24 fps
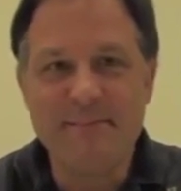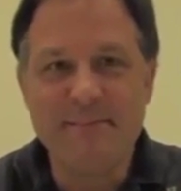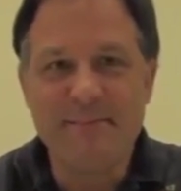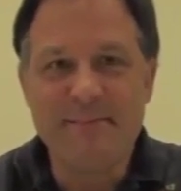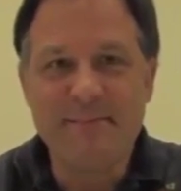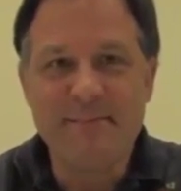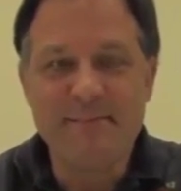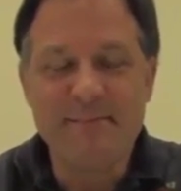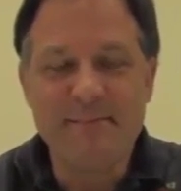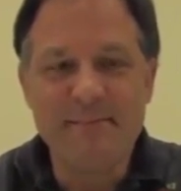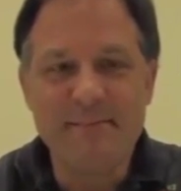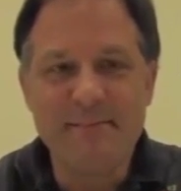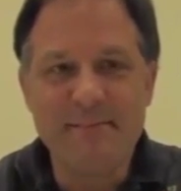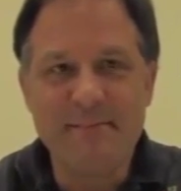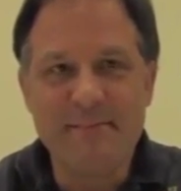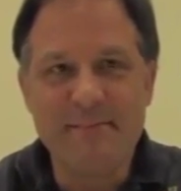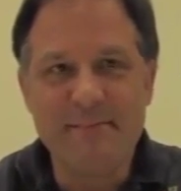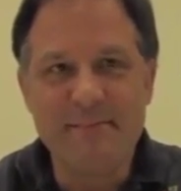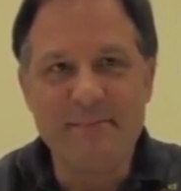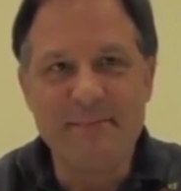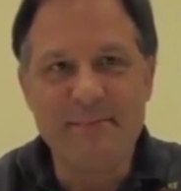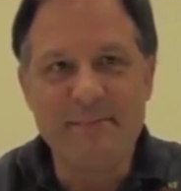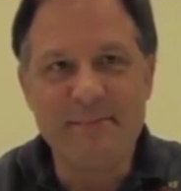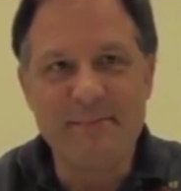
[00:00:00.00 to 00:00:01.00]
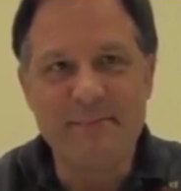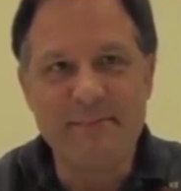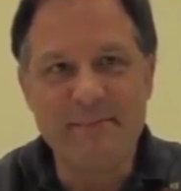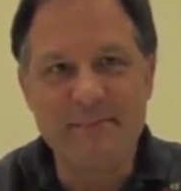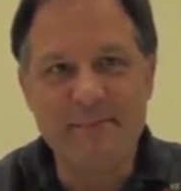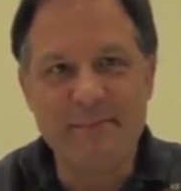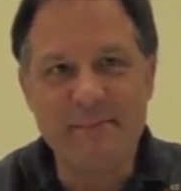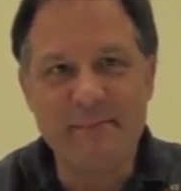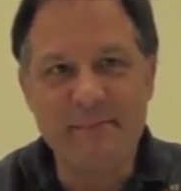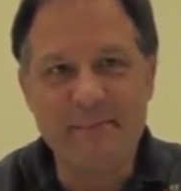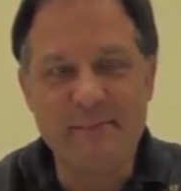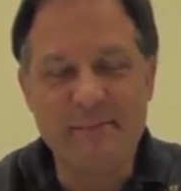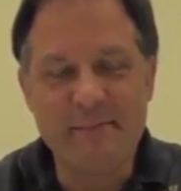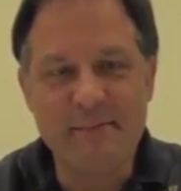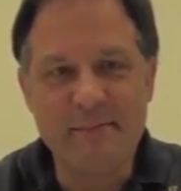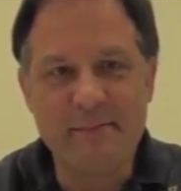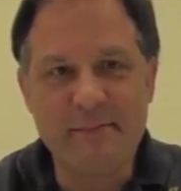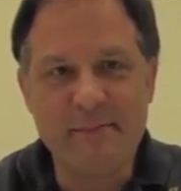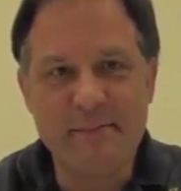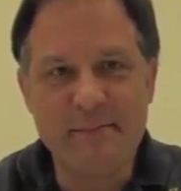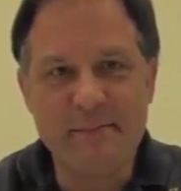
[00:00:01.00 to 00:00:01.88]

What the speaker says: (no one is talking)